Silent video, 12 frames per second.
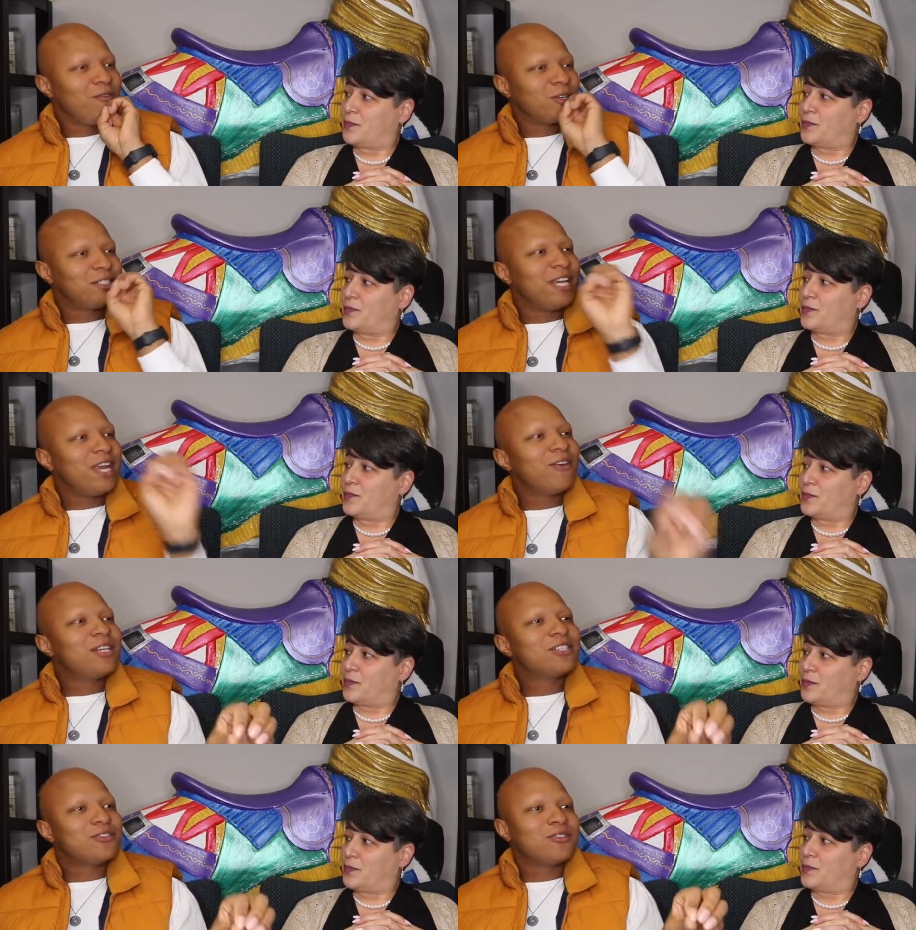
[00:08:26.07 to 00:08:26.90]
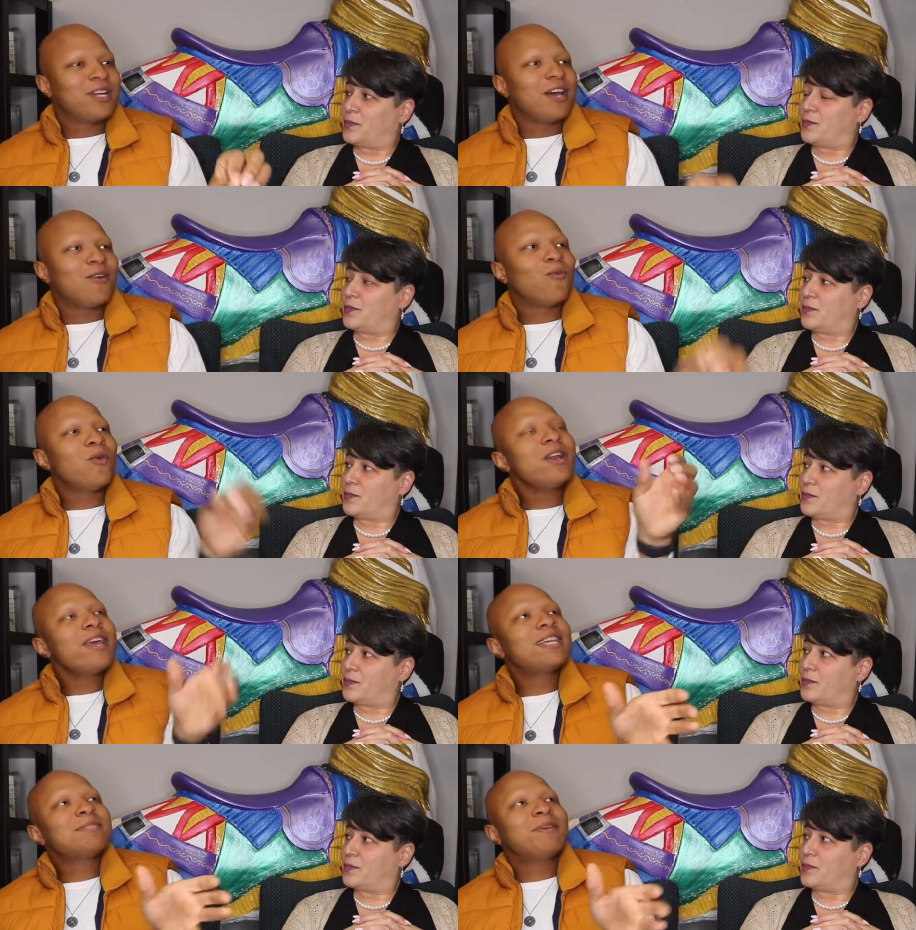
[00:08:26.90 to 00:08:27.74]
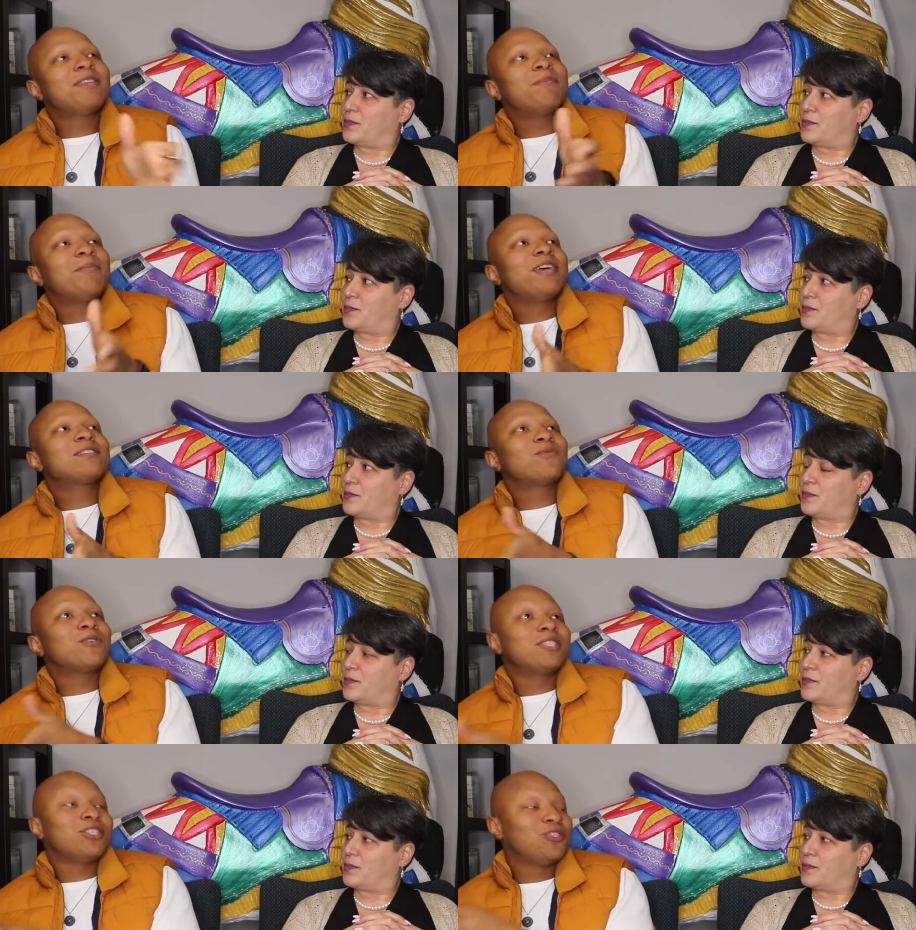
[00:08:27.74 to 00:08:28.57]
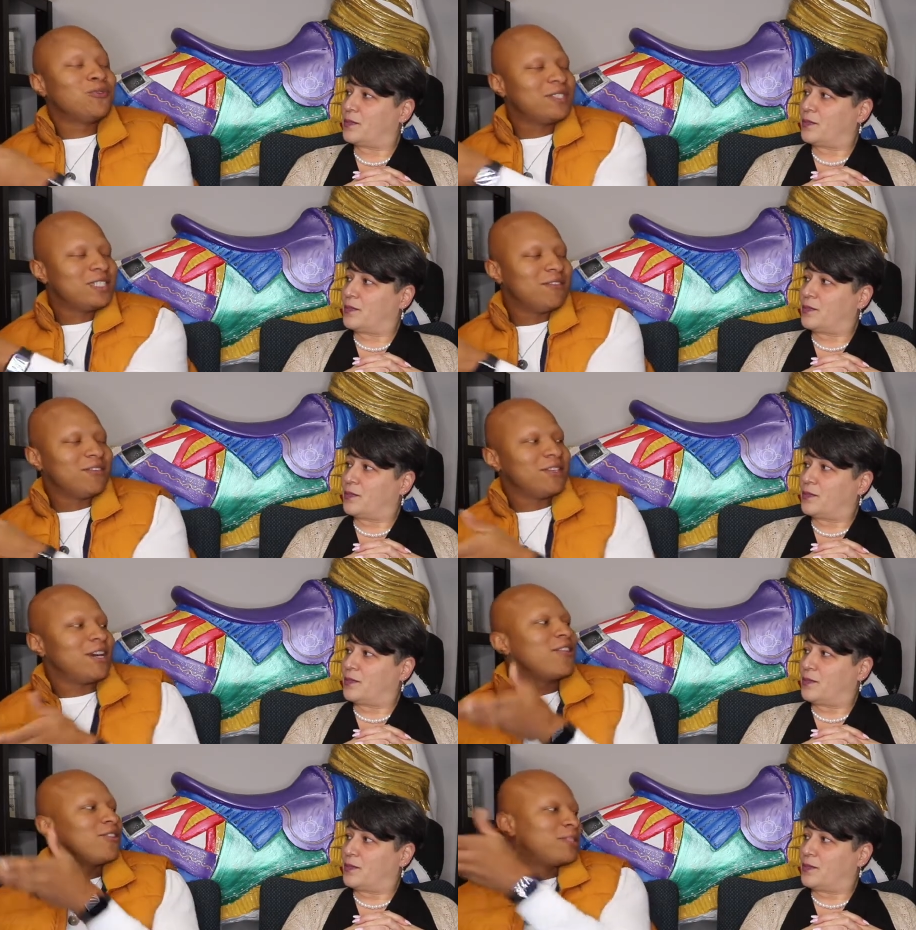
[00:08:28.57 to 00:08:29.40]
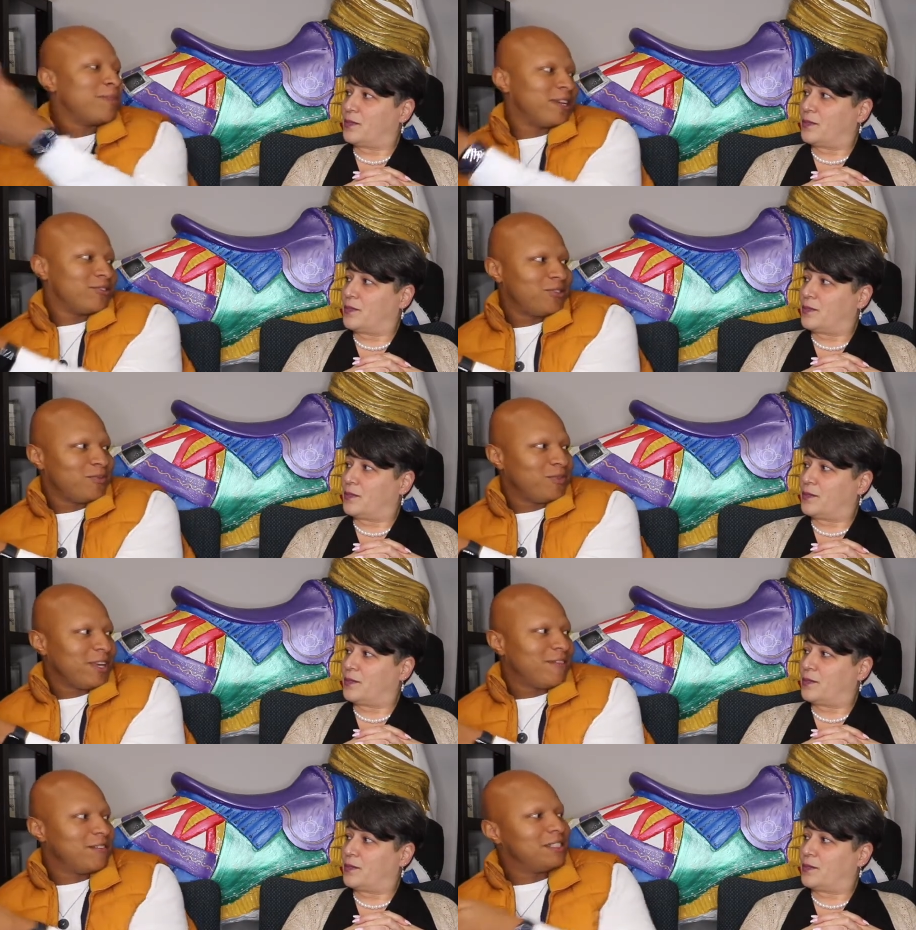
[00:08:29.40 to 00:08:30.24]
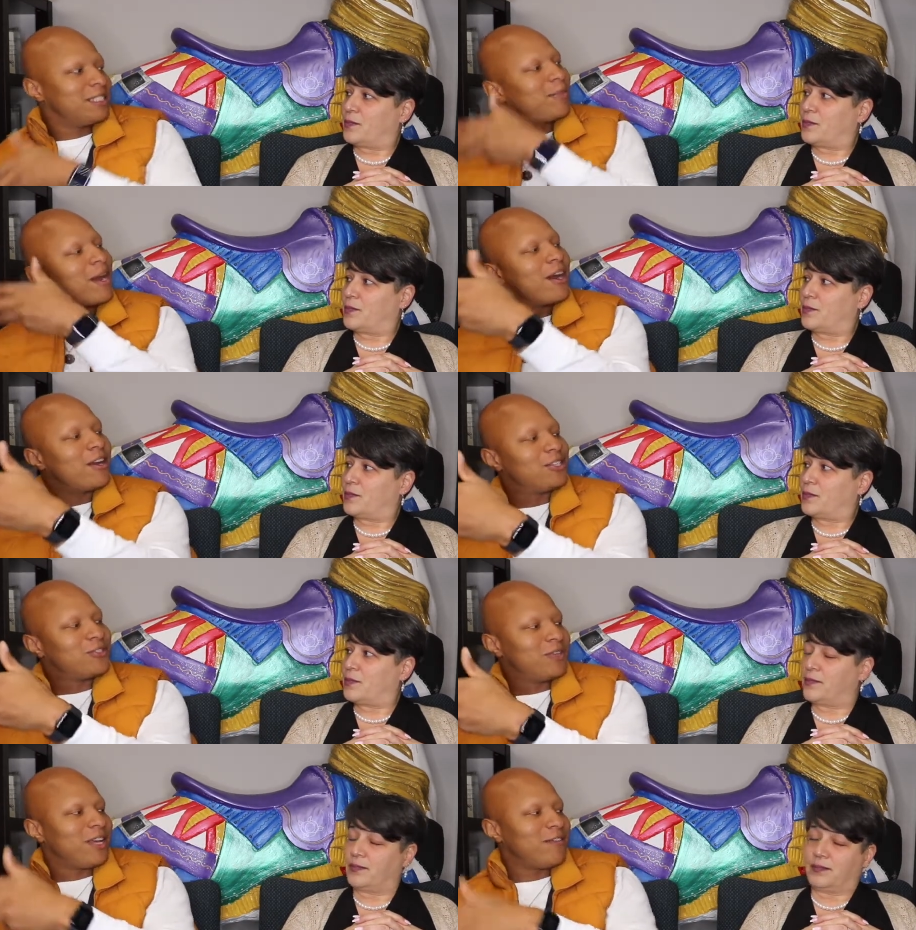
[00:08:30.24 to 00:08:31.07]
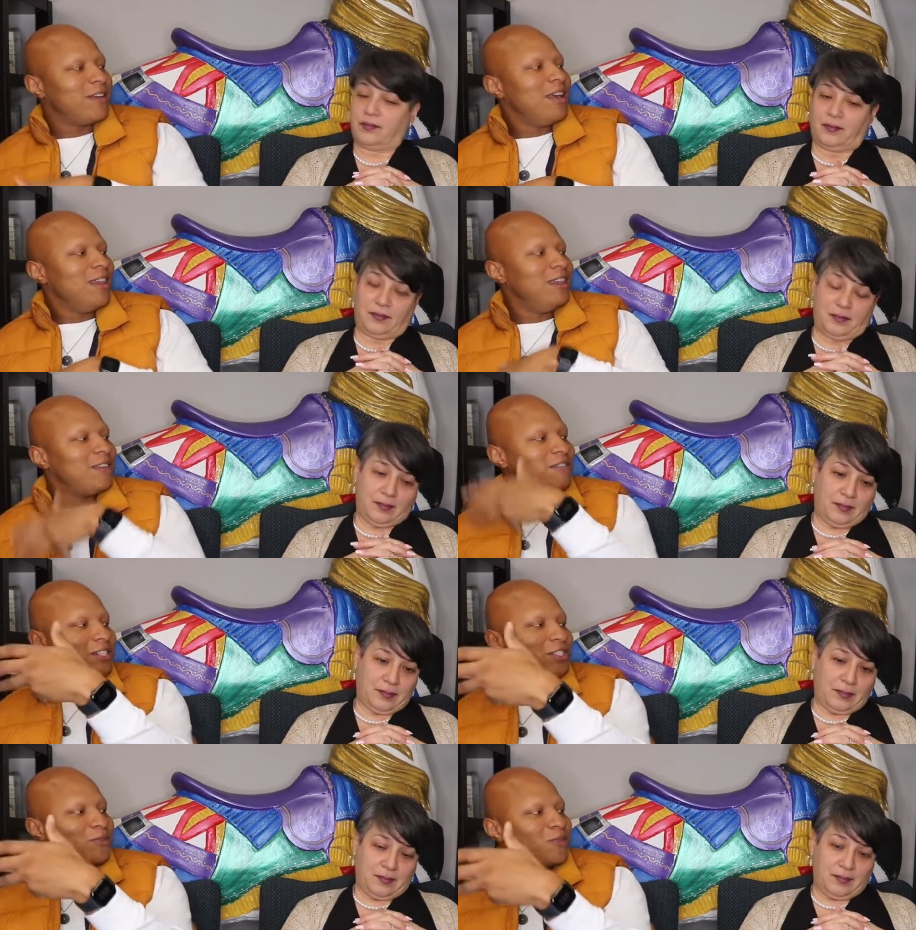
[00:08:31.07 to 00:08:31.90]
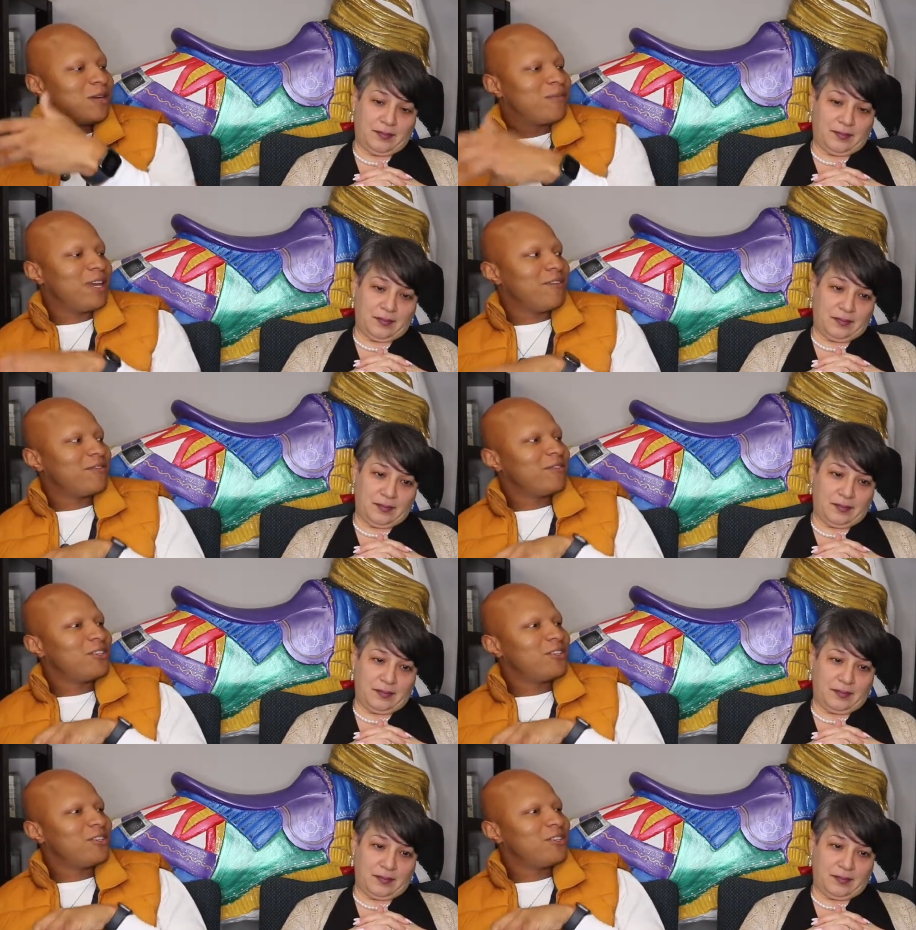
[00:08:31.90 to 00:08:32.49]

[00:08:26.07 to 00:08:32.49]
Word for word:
Speaker 1: were tearing children down, what has been the best word that you received on the other spectrum that have inspired you, that have lifted you up, have